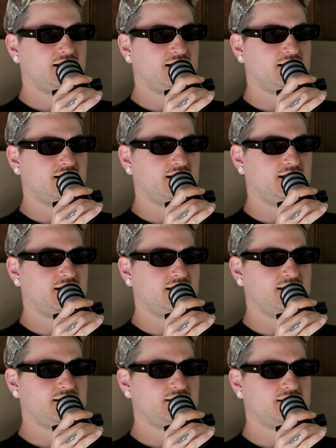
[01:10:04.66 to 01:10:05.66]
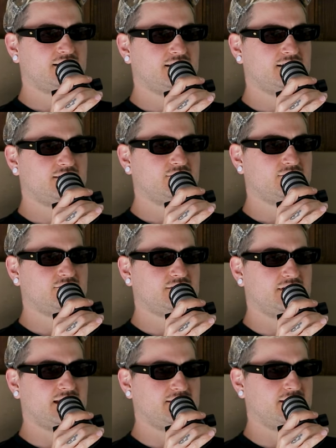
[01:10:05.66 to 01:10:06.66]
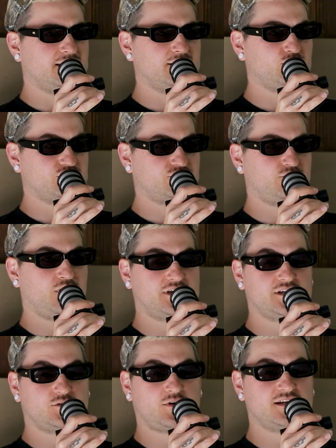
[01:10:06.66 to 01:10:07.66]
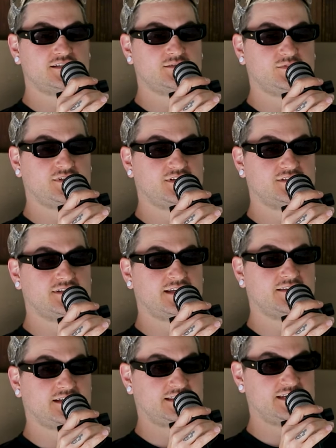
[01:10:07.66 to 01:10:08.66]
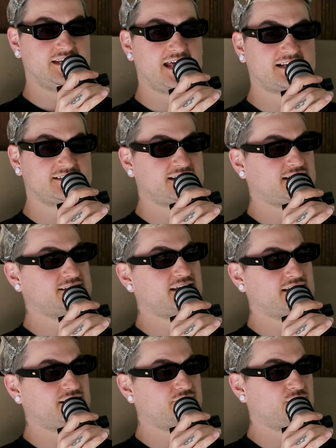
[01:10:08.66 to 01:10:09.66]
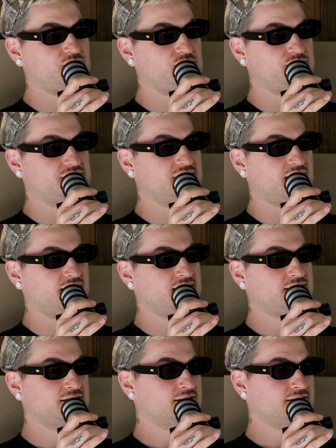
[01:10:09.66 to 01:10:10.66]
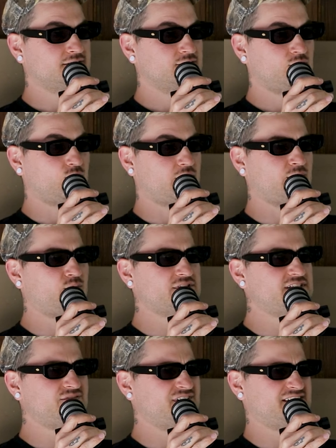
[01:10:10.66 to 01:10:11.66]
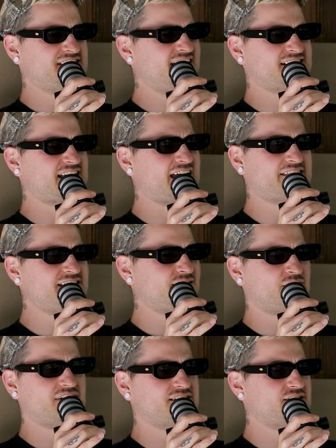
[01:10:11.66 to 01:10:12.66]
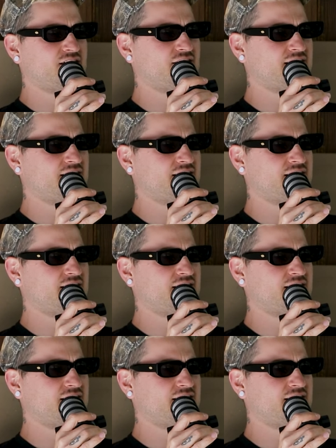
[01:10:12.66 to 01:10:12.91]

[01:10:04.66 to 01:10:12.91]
uh, and then it was fucking crazy because then like the next text I get from you is like, or it wasn't even a text. I think I might have saw